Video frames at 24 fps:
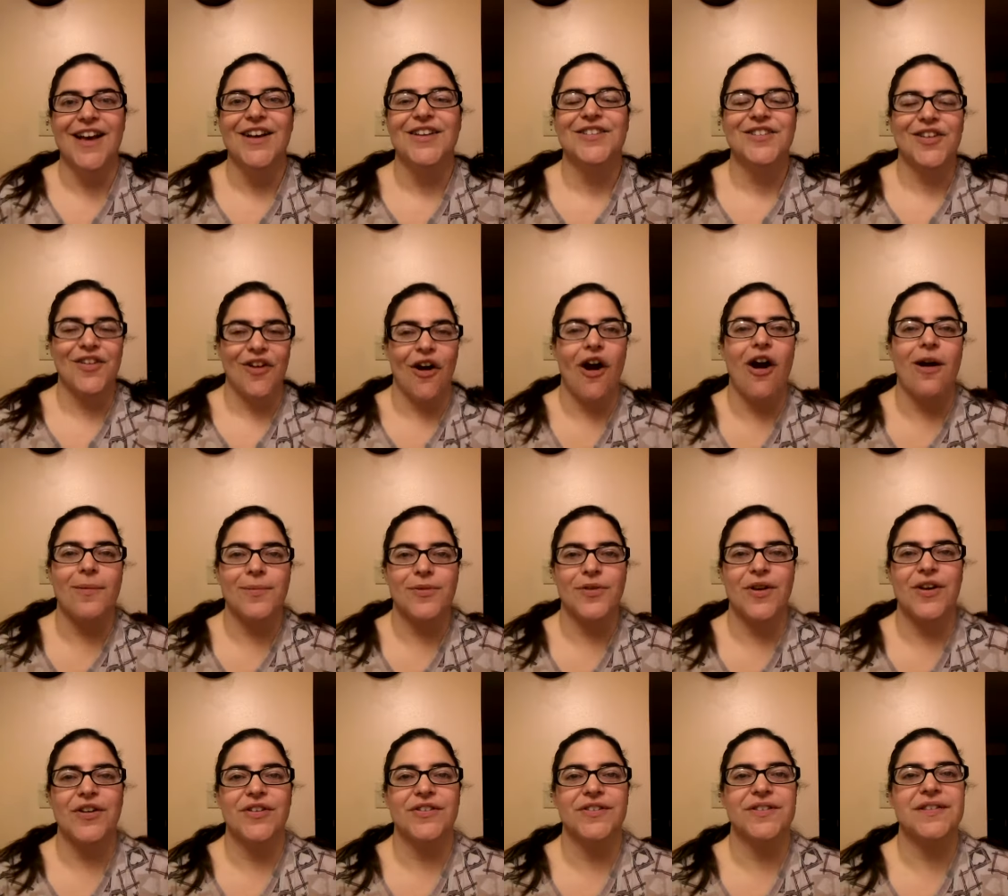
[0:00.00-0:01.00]
So your arms
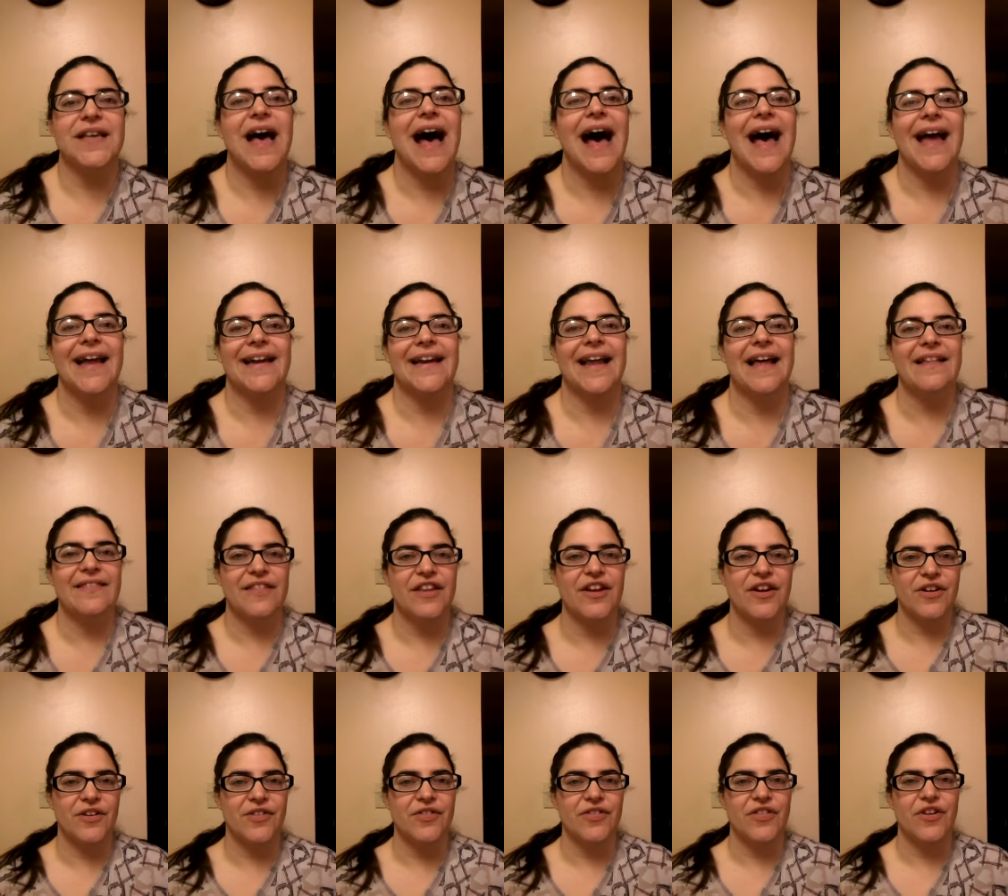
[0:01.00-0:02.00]
are at your side, and
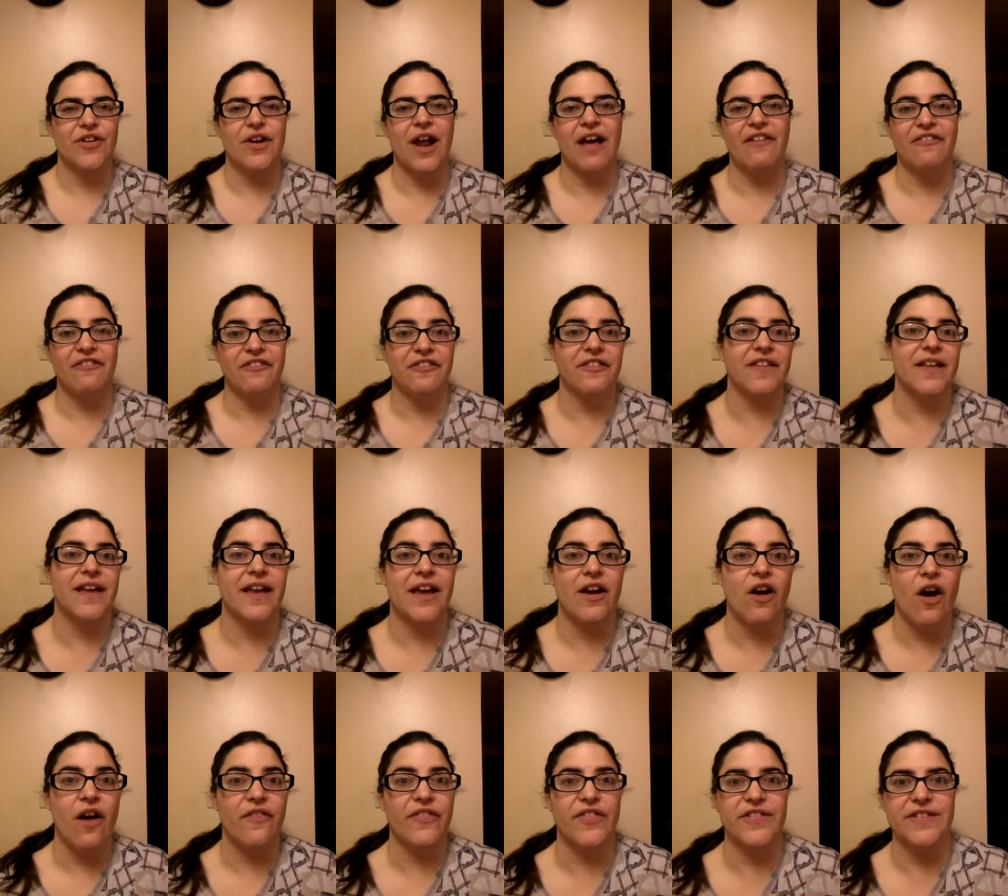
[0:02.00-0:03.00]
they're not flinging
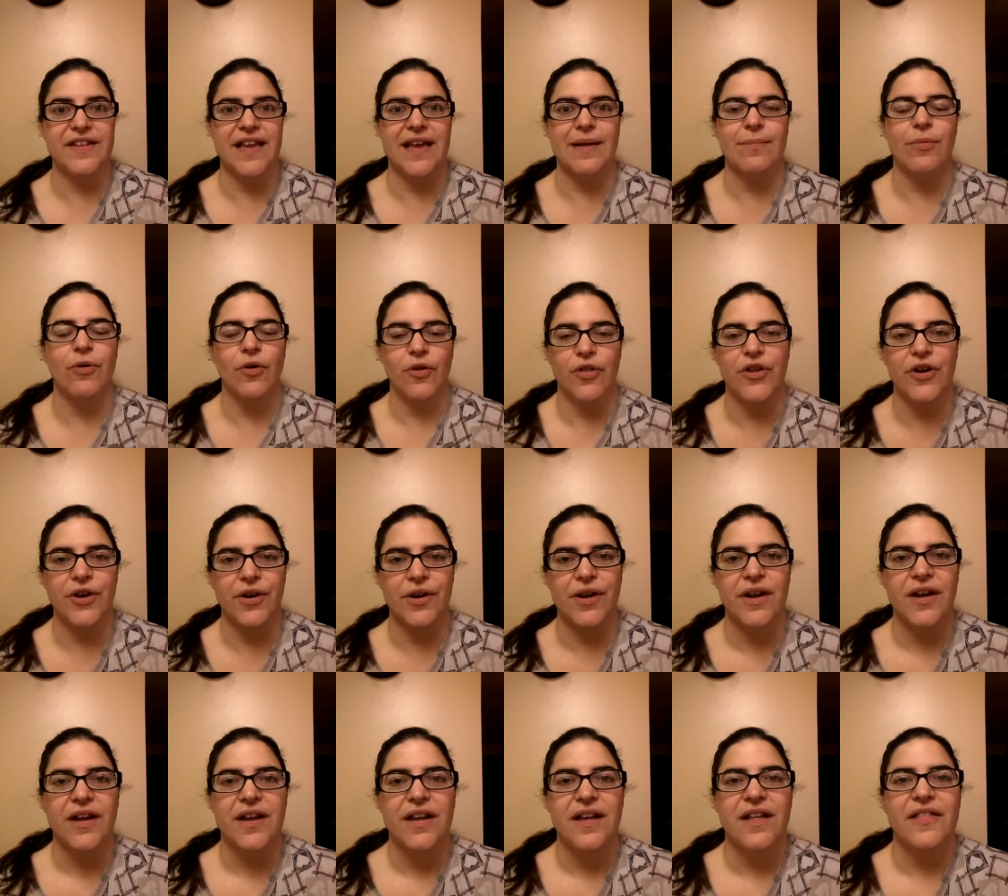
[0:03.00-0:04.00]
off the table.
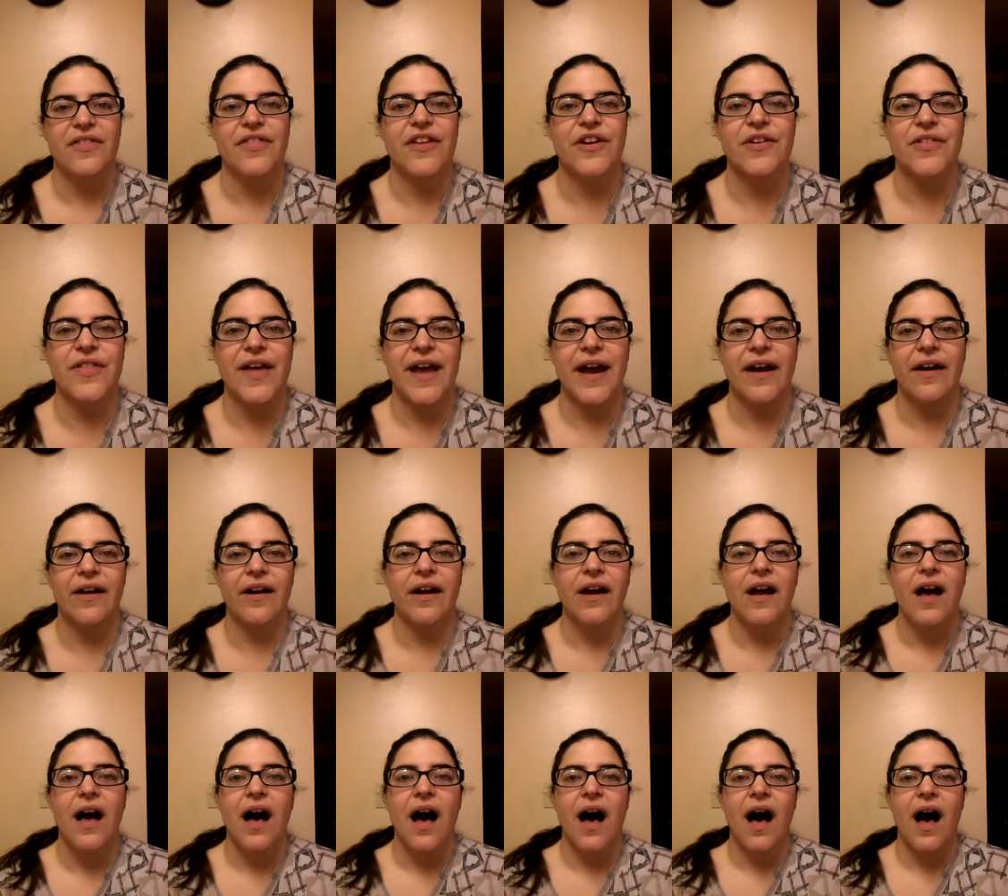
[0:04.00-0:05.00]
They're there
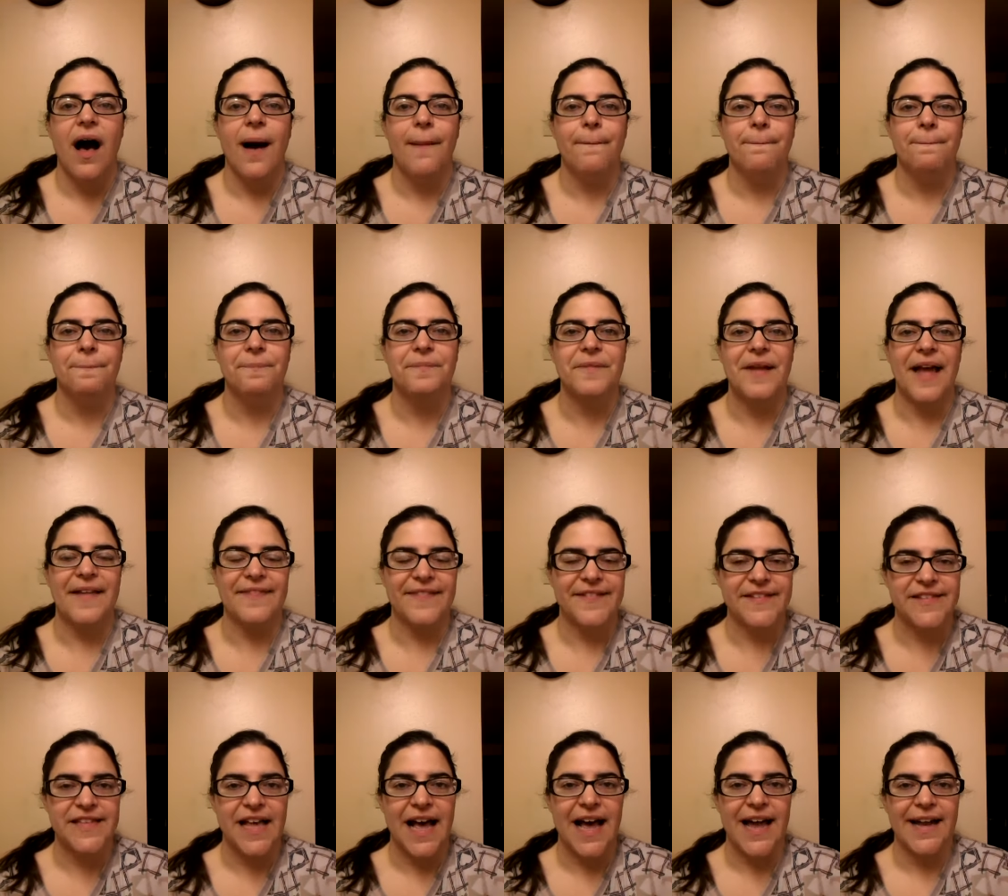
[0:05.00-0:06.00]
at the
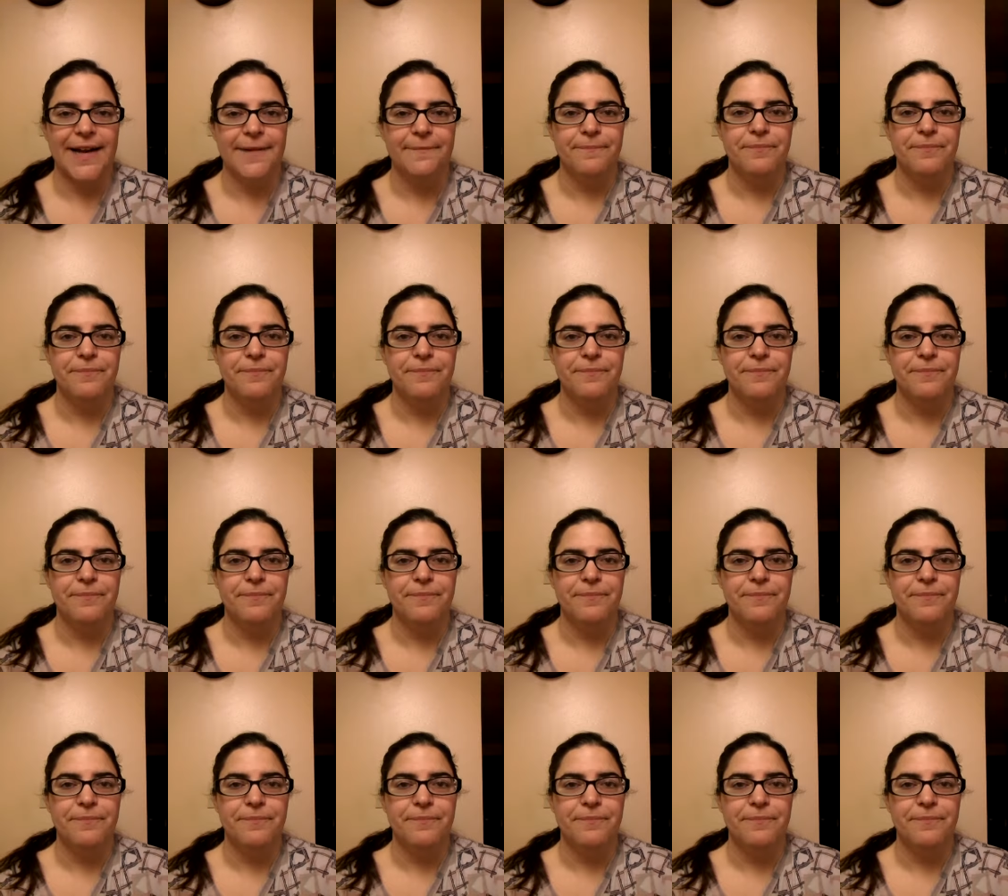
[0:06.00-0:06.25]
side,